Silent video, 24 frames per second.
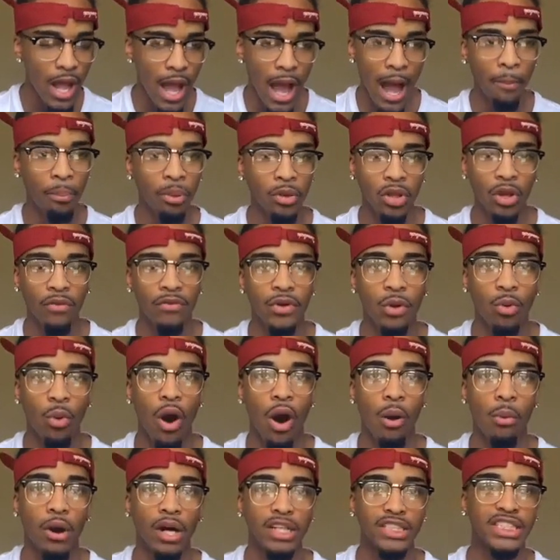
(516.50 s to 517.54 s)
I pull over to
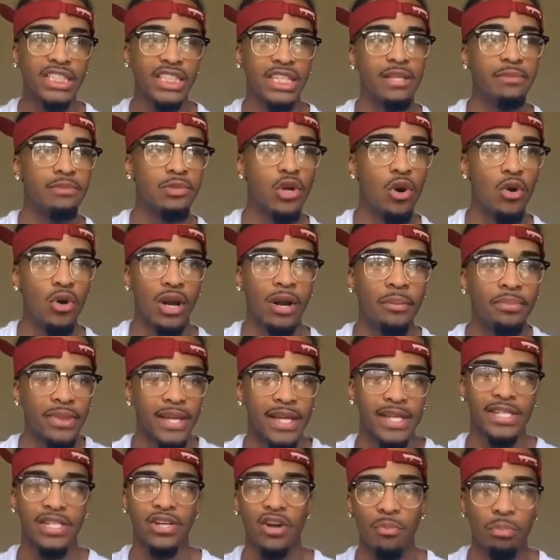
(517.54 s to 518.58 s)
Wawa, she keeps going. I'm
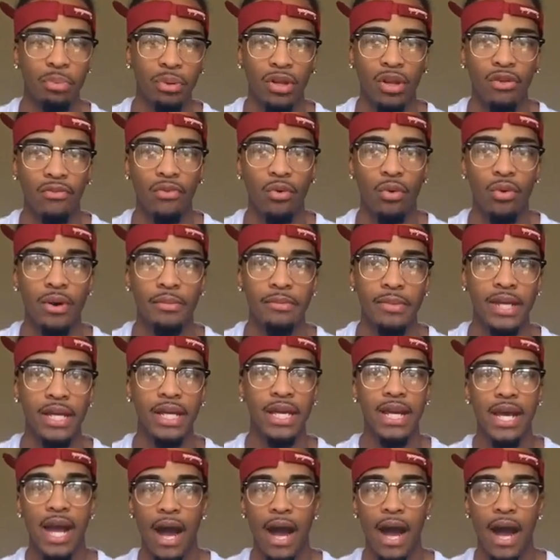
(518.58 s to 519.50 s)
thinking she gonna pull over with me.